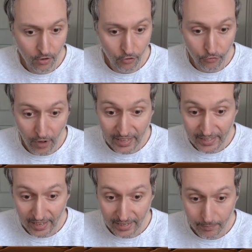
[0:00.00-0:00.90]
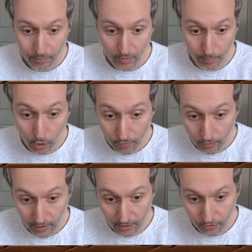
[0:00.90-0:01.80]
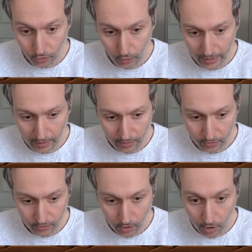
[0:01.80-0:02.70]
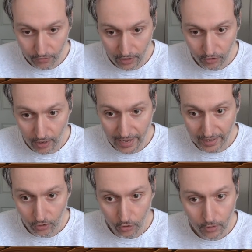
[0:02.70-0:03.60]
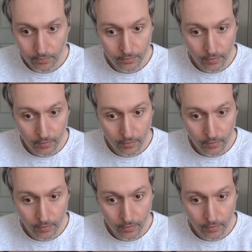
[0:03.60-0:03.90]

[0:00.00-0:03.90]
vacate both of these squares off that diagonal,